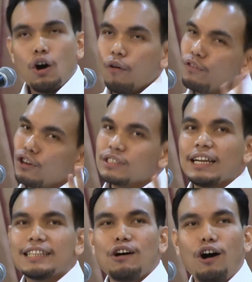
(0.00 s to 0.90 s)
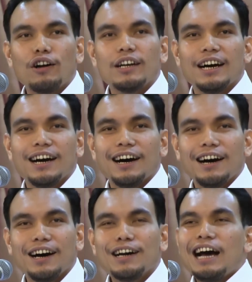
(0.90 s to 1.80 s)
Of course, later on, uh, uh,
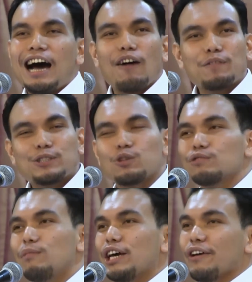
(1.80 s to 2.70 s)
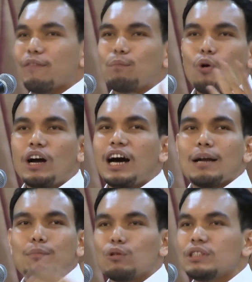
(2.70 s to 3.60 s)
uh after SOSMA, you have
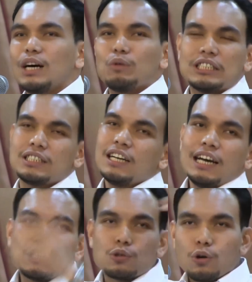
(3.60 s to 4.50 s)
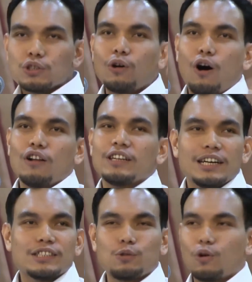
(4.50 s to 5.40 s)
POCA and POTA, which throws all
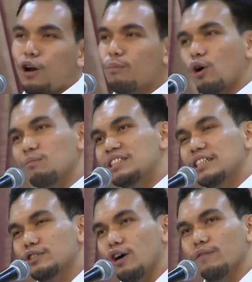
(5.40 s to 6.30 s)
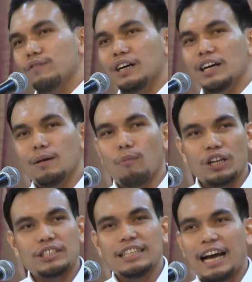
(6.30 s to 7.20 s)
the so-called promises of
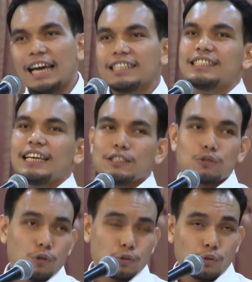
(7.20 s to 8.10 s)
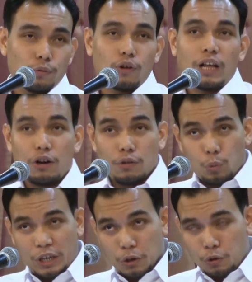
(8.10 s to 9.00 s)
abolishing ISA and so on and so forth out of
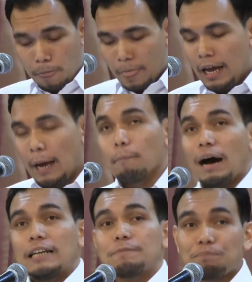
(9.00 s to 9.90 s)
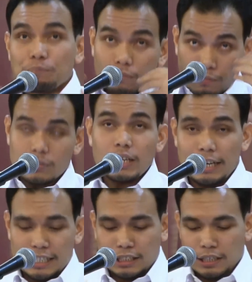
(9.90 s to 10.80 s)
the window. But
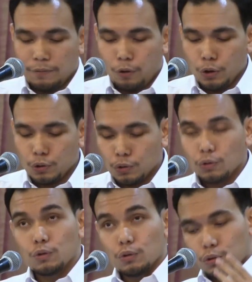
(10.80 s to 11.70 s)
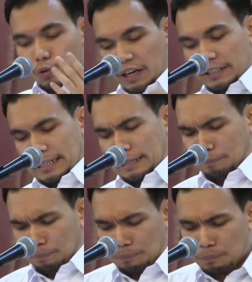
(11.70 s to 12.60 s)
that's for you to, to, to understand.